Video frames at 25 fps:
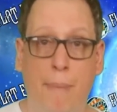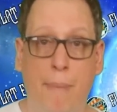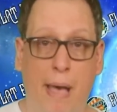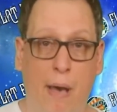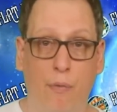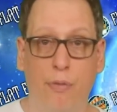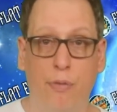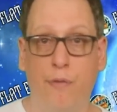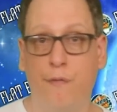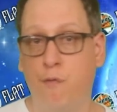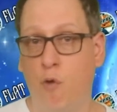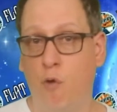
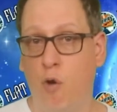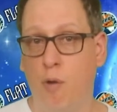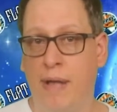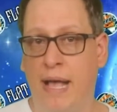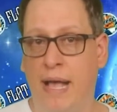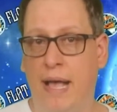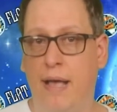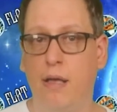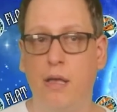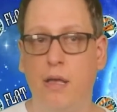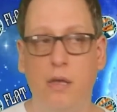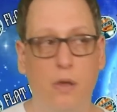about the
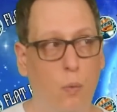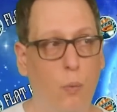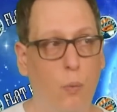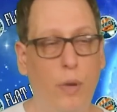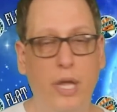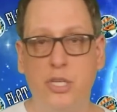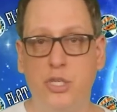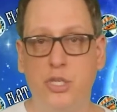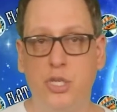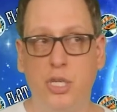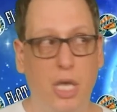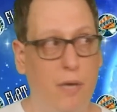format,
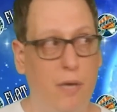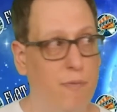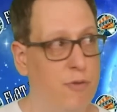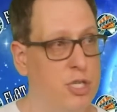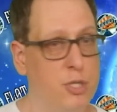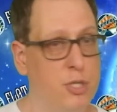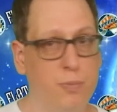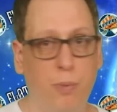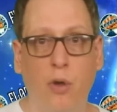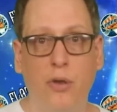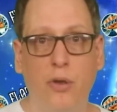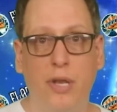which he
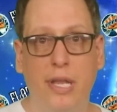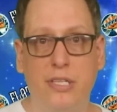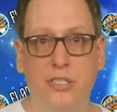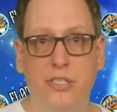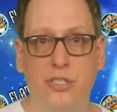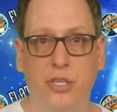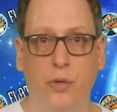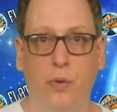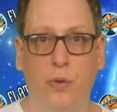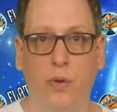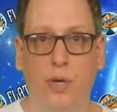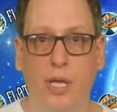
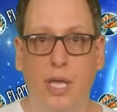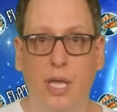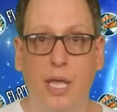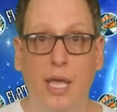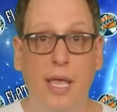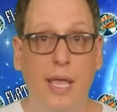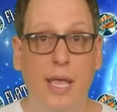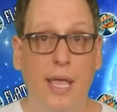responded to.